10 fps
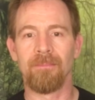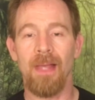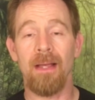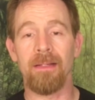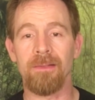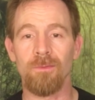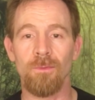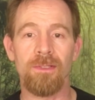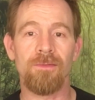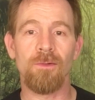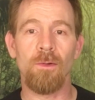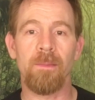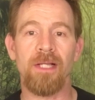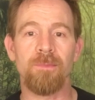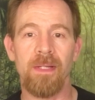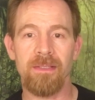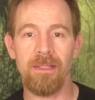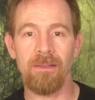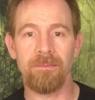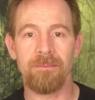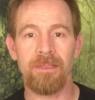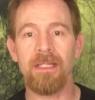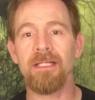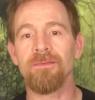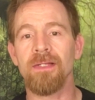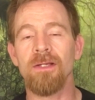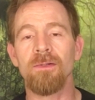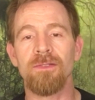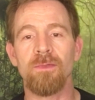Hi, Aquarimax Pets here. Today's video is a